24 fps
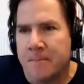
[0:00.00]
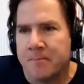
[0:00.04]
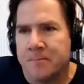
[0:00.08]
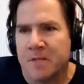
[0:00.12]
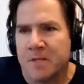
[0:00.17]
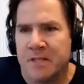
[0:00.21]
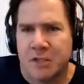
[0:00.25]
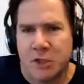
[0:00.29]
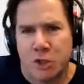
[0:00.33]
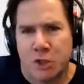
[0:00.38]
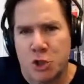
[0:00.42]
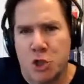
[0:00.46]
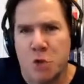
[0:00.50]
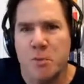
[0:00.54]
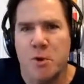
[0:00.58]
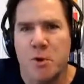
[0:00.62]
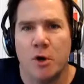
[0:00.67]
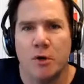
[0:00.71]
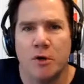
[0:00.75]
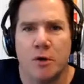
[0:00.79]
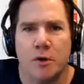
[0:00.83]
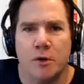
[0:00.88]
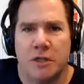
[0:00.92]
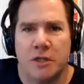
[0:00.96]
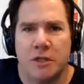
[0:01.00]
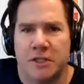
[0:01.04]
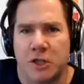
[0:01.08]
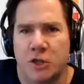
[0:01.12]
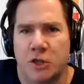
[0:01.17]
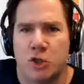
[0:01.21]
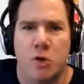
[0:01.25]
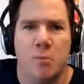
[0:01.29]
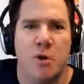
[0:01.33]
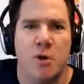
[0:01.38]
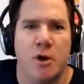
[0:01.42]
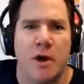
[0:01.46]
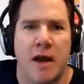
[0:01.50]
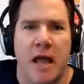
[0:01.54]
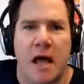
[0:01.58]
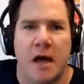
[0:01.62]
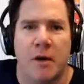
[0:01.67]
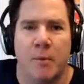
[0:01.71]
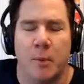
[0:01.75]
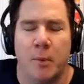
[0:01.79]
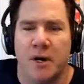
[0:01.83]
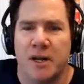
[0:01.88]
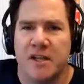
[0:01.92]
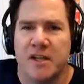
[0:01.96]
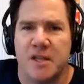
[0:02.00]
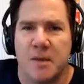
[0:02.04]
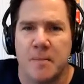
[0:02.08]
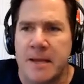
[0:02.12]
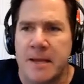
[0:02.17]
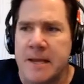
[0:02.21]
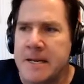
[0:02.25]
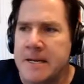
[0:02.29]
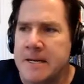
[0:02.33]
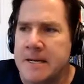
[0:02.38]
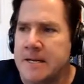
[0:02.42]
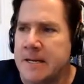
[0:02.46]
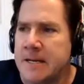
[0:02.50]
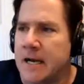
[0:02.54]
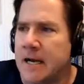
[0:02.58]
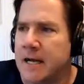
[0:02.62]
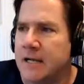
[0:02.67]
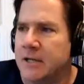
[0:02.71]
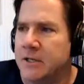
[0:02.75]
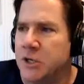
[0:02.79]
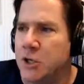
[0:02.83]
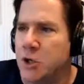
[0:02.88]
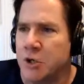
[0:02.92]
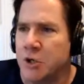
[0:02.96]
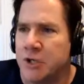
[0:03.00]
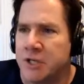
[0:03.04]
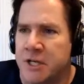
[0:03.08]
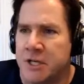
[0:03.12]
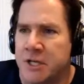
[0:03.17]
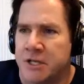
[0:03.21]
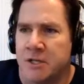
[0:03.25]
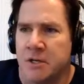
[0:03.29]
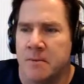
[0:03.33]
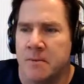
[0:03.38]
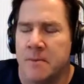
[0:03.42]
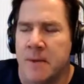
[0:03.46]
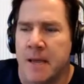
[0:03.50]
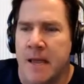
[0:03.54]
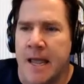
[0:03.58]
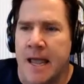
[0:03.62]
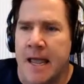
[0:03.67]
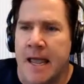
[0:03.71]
let's assume you're now bringing them in to your system